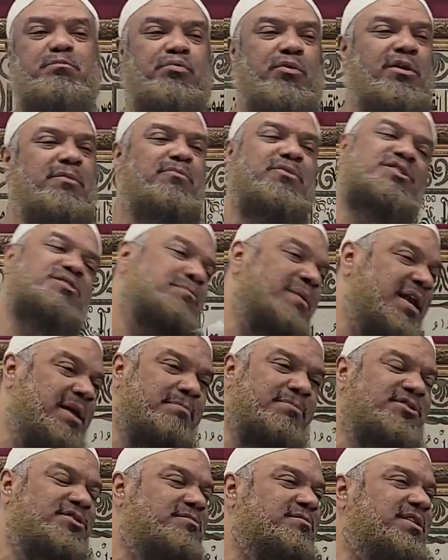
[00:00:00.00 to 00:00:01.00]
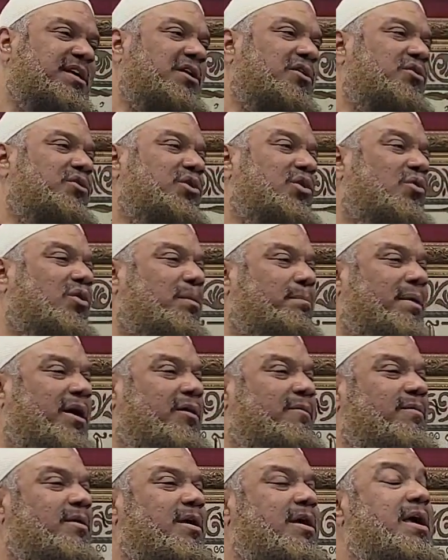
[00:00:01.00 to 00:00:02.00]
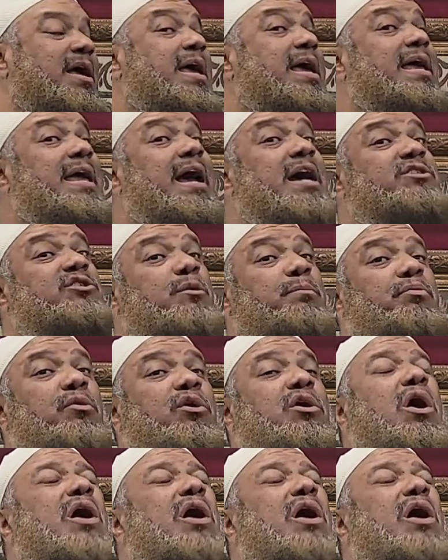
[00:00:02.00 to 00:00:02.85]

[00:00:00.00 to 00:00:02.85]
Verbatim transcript: book, which many Muslims they don't know about, he has a book